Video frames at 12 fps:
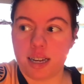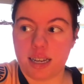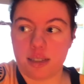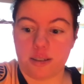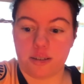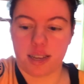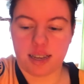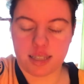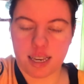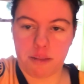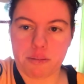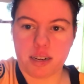So
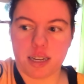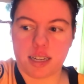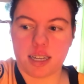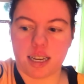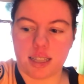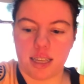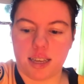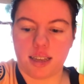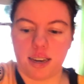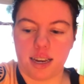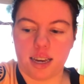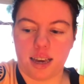that's happening, and
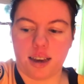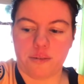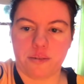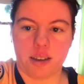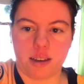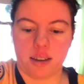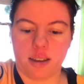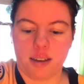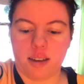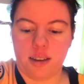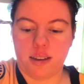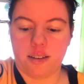then I have like
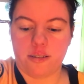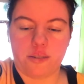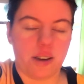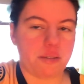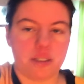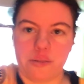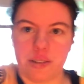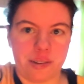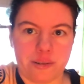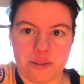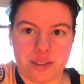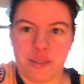five other
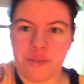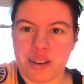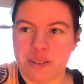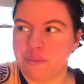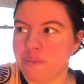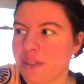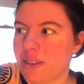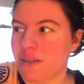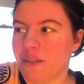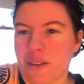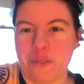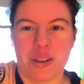videos to film, so
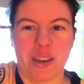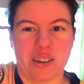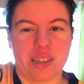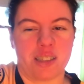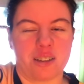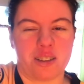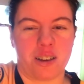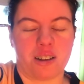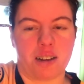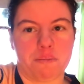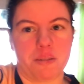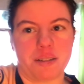hopefully I'll get those all
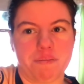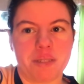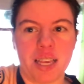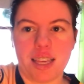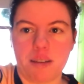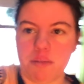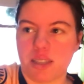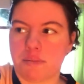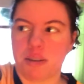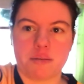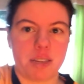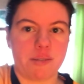up. But yep, that's
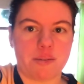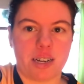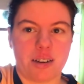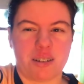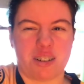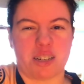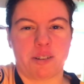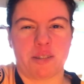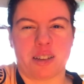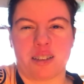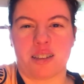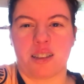my update for now. Talking with
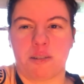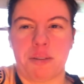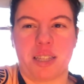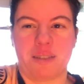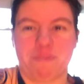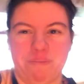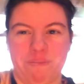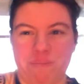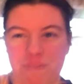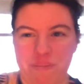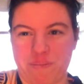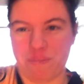you guys a little bit
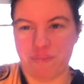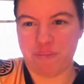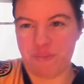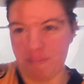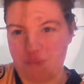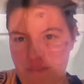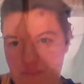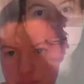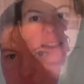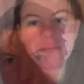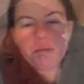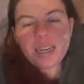later.
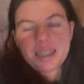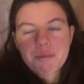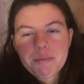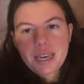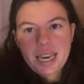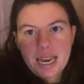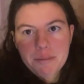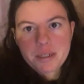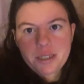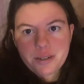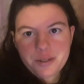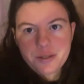Good morning, everybody. Happy
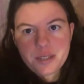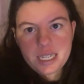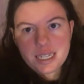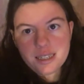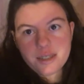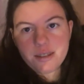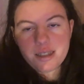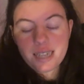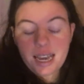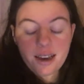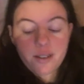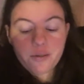Tuesday. So it's
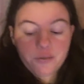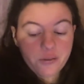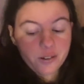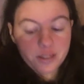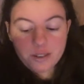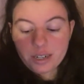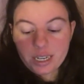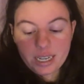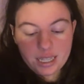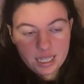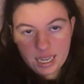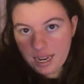now 4.30
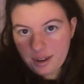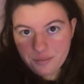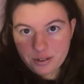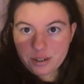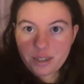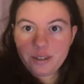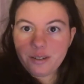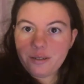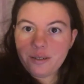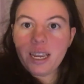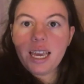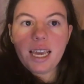in the
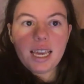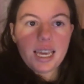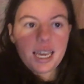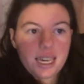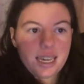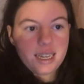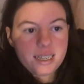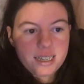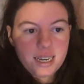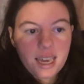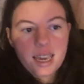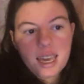afternoon, and
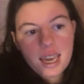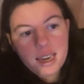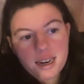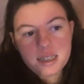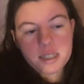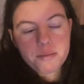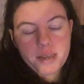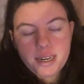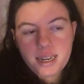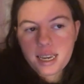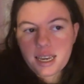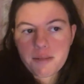today has
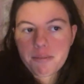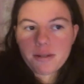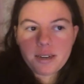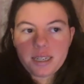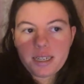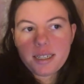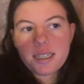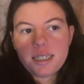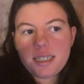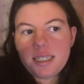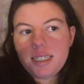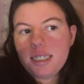been a
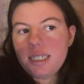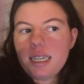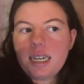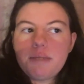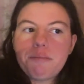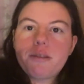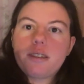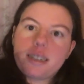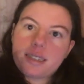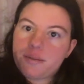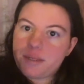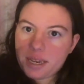pretty
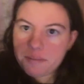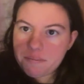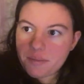unproductive day.